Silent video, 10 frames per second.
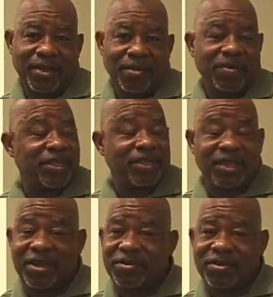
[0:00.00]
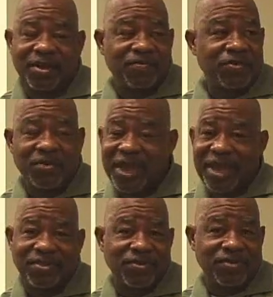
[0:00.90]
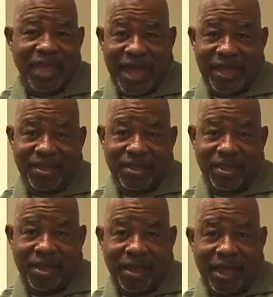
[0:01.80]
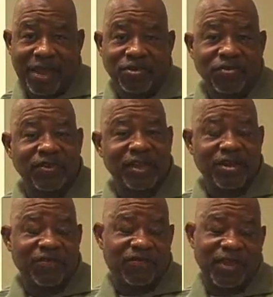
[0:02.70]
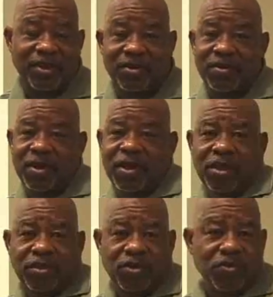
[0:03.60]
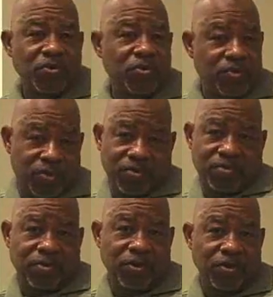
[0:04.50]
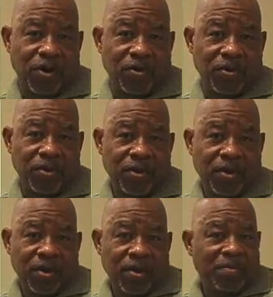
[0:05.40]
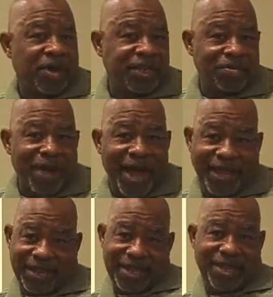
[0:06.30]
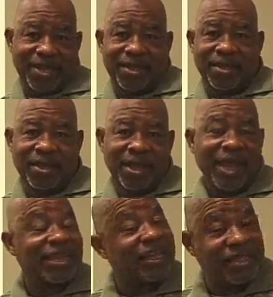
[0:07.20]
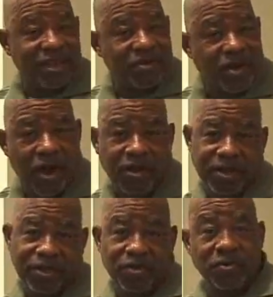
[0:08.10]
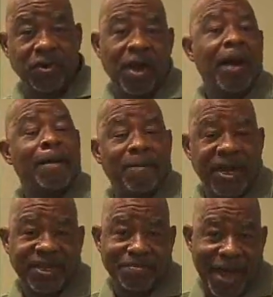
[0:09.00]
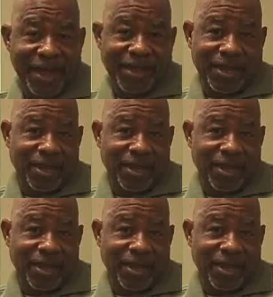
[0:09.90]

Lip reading: But if you can't do that, and you still feel you know, Money Mike, and they still calling you Money Mike